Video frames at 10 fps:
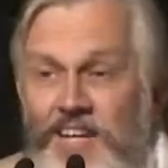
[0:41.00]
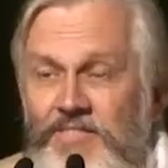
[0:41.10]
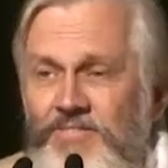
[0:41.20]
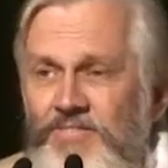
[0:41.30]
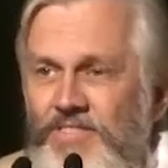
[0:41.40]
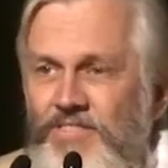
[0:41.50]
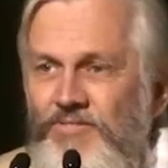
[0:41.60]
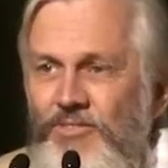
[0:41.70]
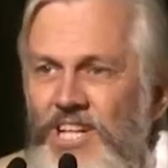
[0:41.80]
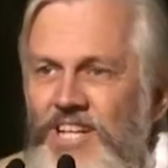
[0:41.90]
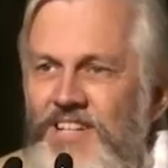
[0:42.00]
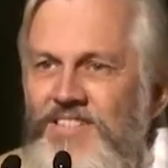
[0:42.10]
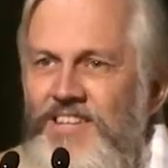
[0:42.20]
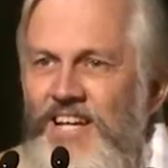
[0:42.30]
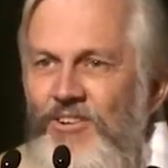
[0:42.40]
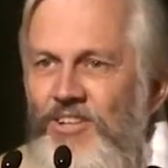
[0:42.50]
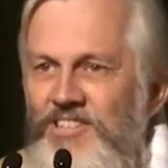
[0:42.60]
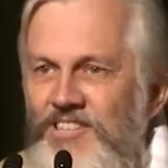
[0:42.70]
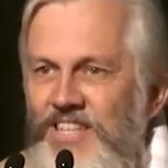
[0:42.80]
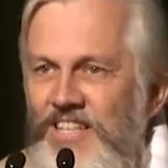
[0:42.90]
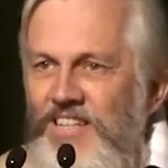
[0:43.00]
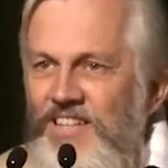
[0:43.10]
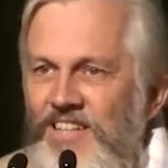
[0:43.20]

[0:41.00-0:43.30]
have, for Indian psychology,